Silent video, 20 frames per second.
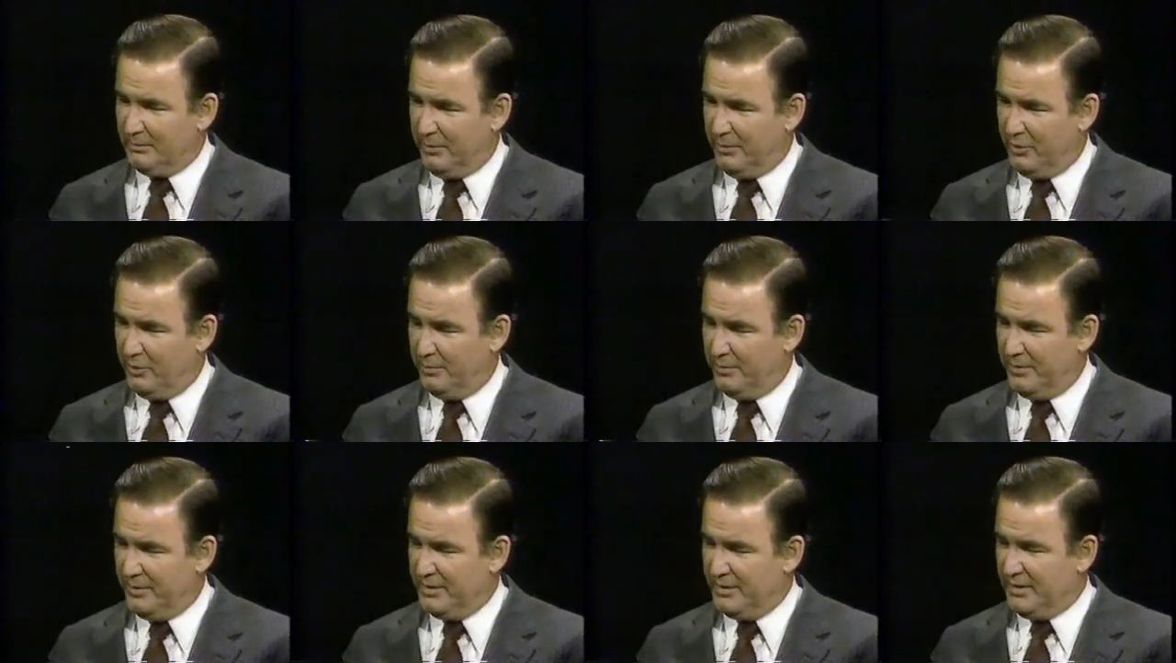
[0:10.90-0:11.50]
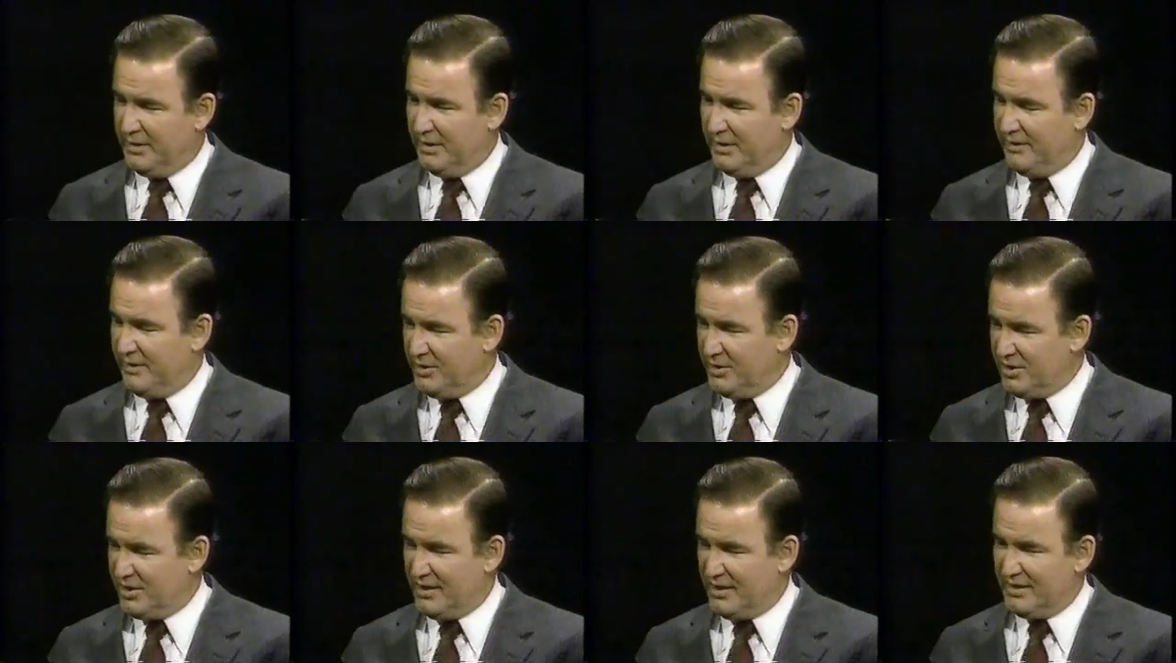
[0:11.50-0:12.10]
the Pope, and they
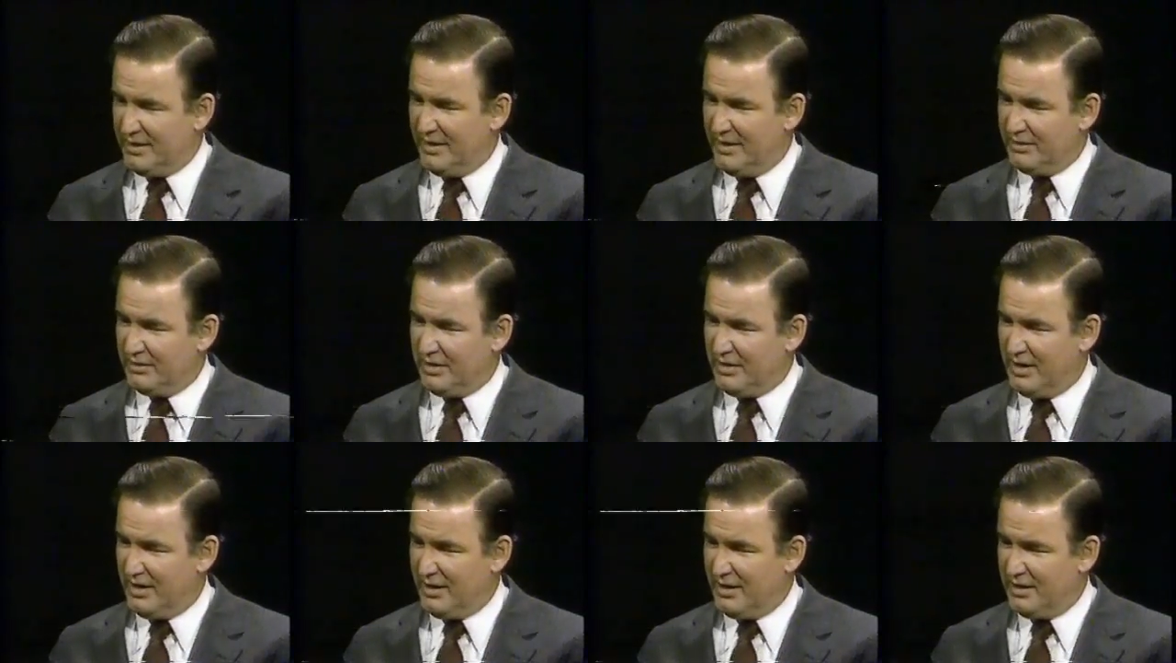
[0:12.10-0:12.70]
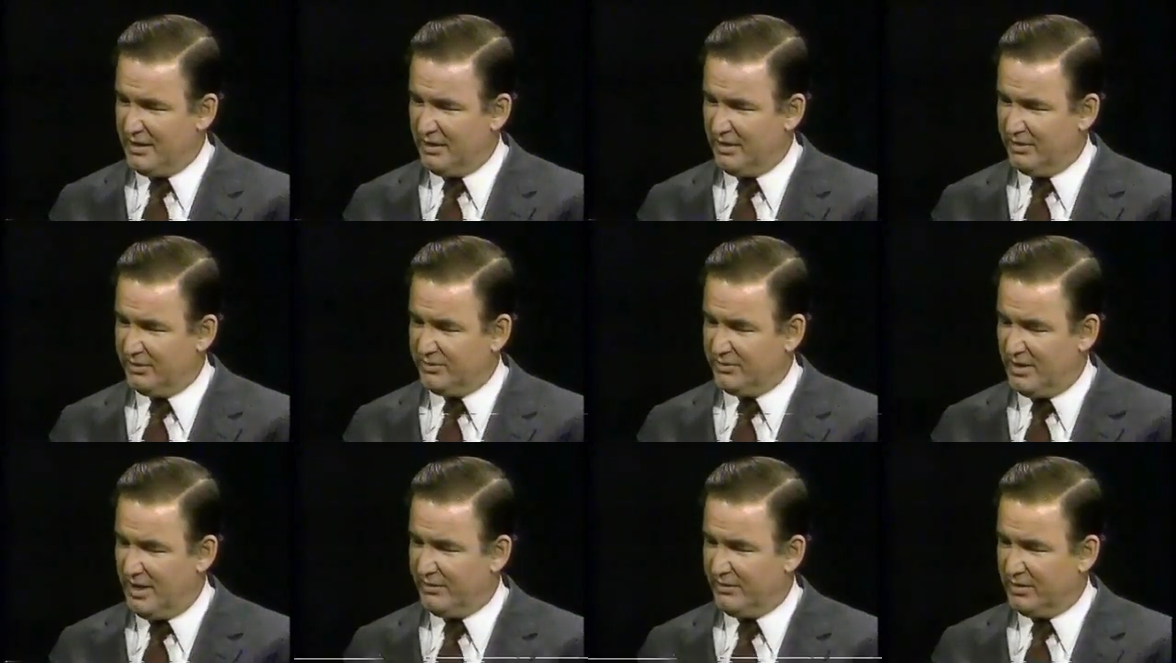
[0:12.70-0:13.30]
shot down
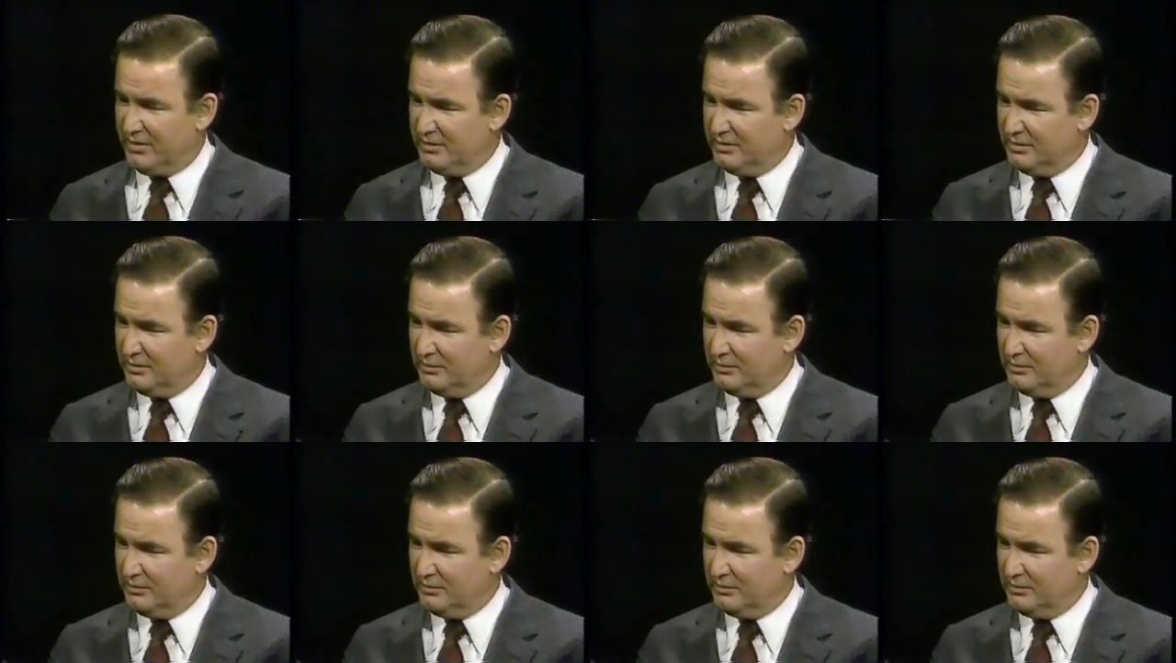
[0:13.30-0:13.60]
KAL-7.